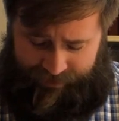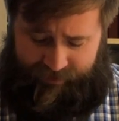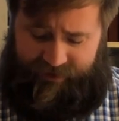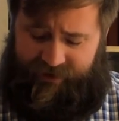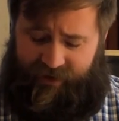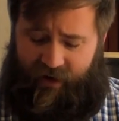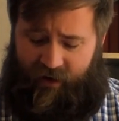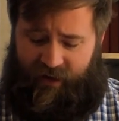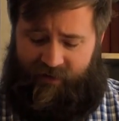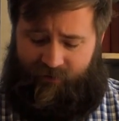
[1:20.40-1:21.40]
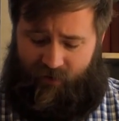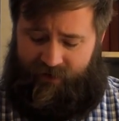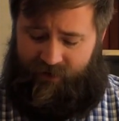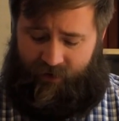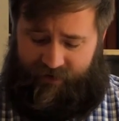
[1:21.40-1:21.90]
This is a collect for
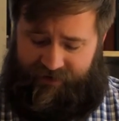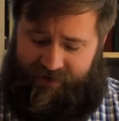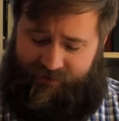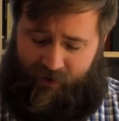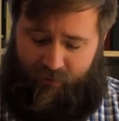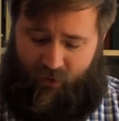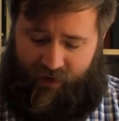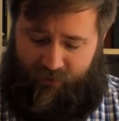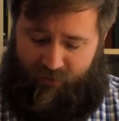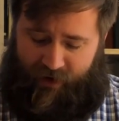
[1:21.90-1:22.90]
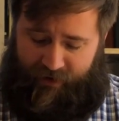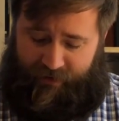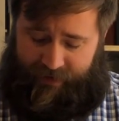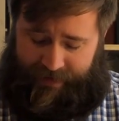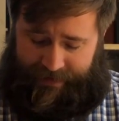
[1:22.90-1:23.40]
endurance from morning prayer.